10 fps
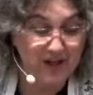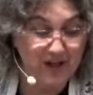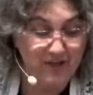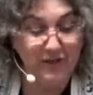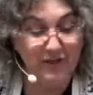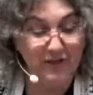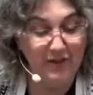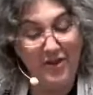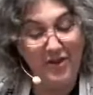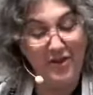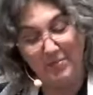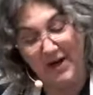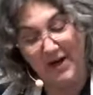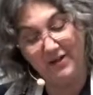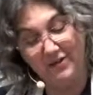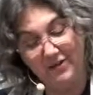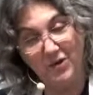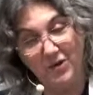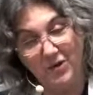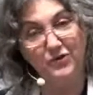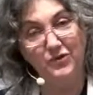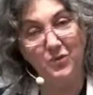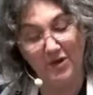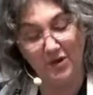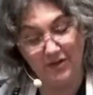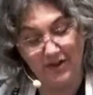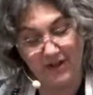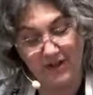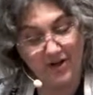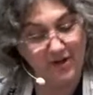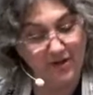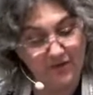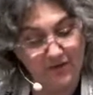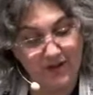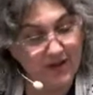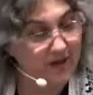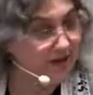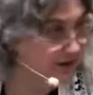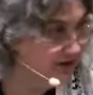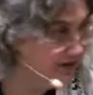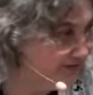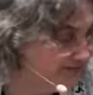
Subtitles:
the law that binds world to world and heart to heart.